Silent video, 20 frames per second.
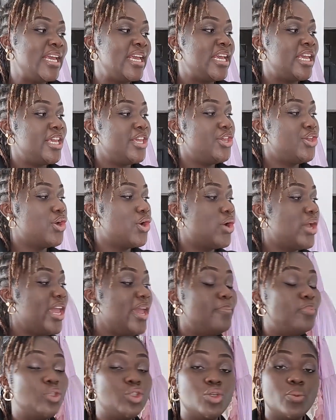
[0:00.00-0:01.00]
You're
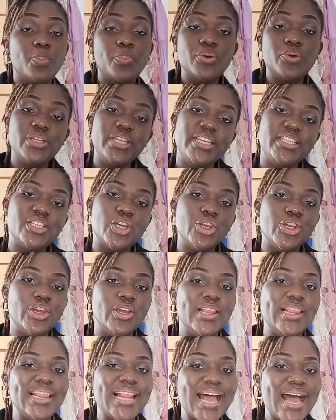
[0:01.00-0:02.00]
able to put it on your
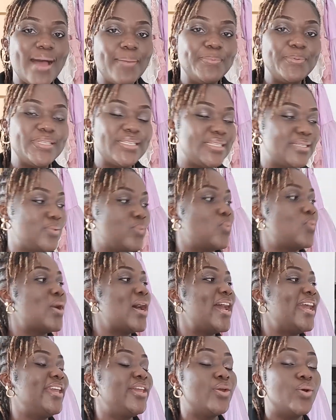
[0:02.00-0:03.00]
laps
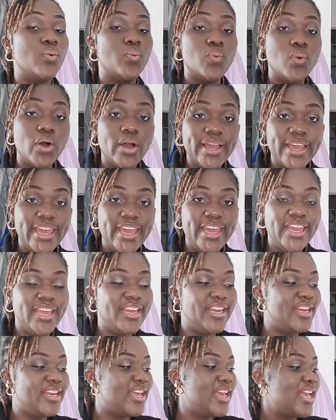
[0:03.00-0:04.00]
while you're
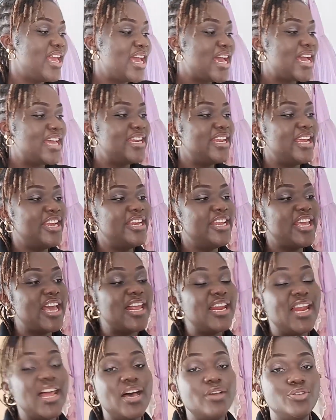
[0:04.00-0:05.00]
working, and then it
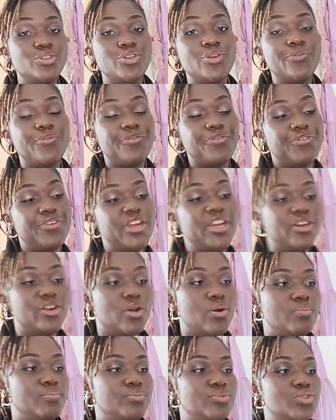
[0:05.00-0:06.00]
allows you
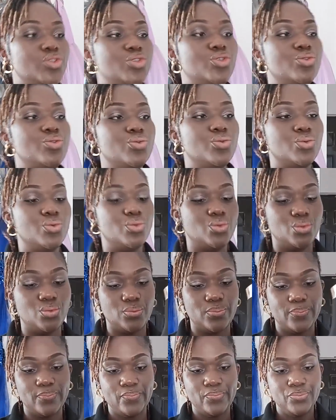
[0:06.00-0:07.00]
freedom to
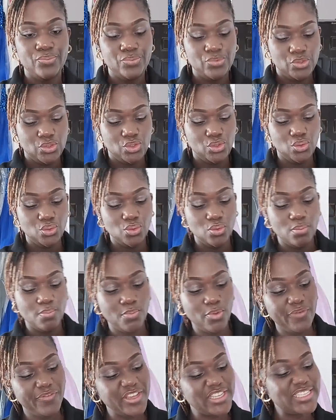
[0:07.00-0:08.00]

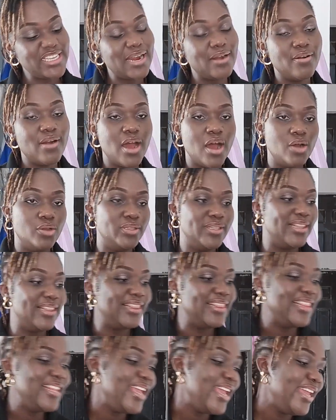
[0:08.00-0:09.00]
move it around,
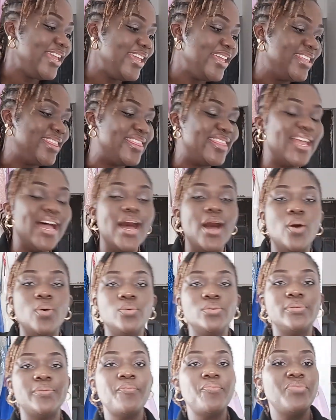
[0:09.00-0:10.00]
lay it down,
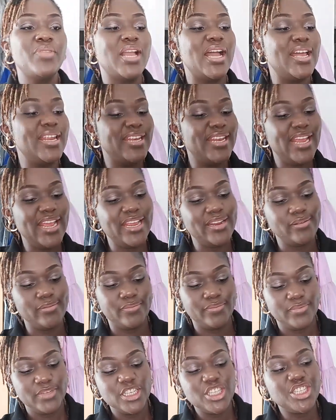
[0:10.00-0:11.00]
and then
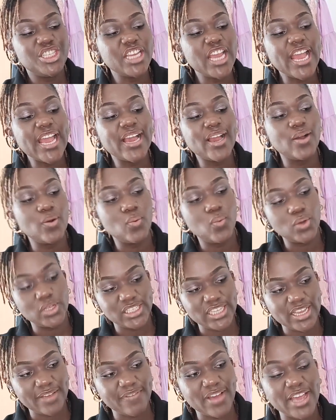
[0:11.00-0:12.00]
check
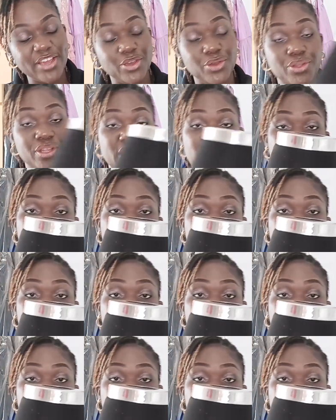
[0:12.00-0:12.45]
whatever you need